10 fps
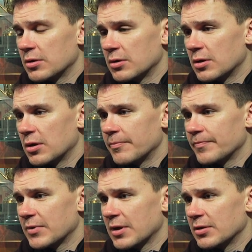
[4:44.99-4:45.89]

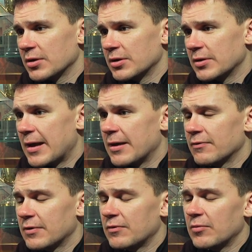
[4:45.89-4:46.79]
and looking to that
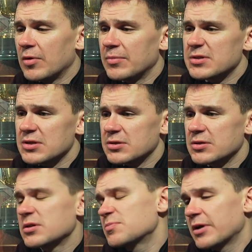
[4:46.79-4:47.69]
if we want to be
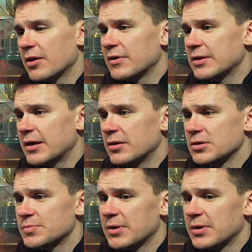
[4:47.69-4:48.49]
serious playoff contenders.